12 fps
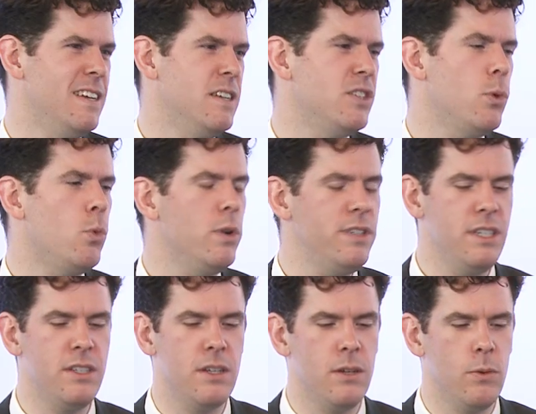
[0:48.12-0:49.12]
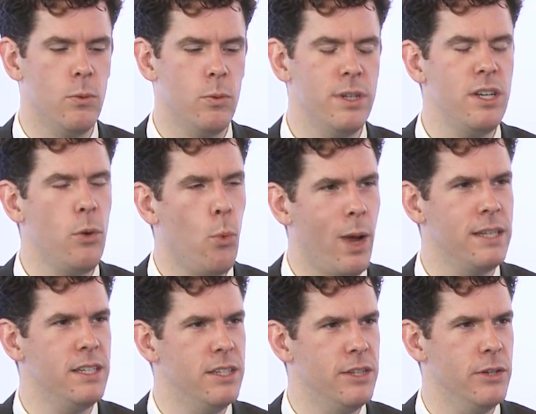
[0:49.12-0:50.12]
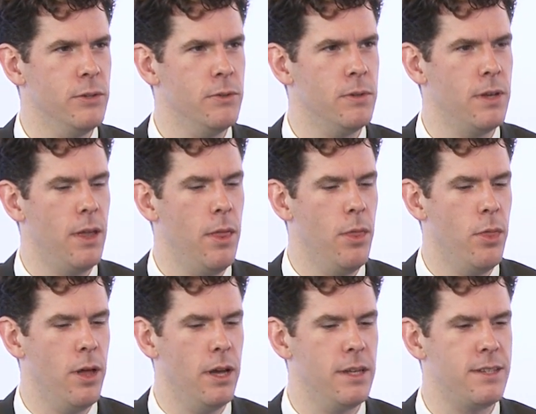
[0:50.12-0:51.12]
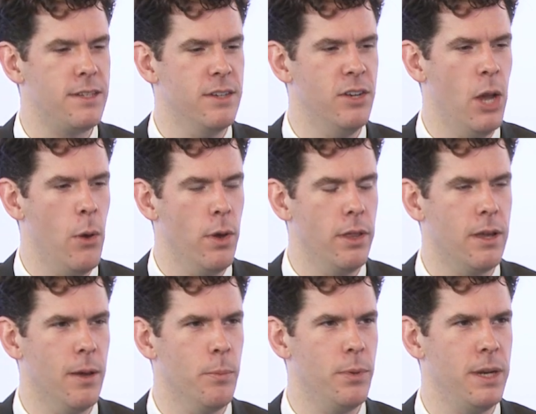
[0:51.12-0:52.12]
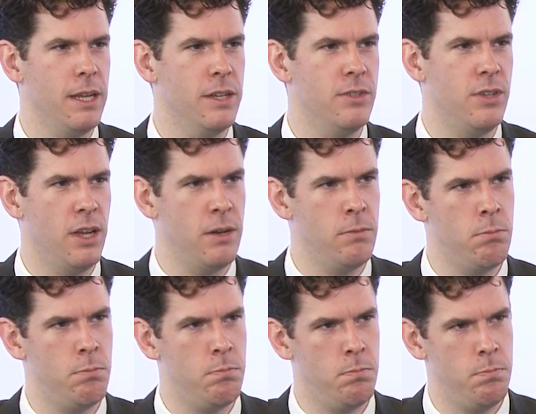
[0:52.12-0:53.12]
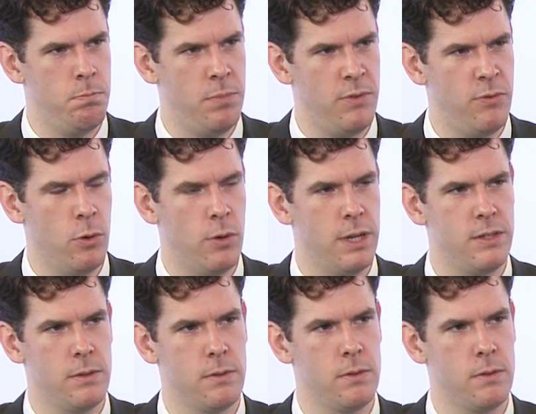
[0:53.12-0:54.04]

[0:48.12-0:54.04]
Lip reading: So what did Oanda do that no other company had done before it?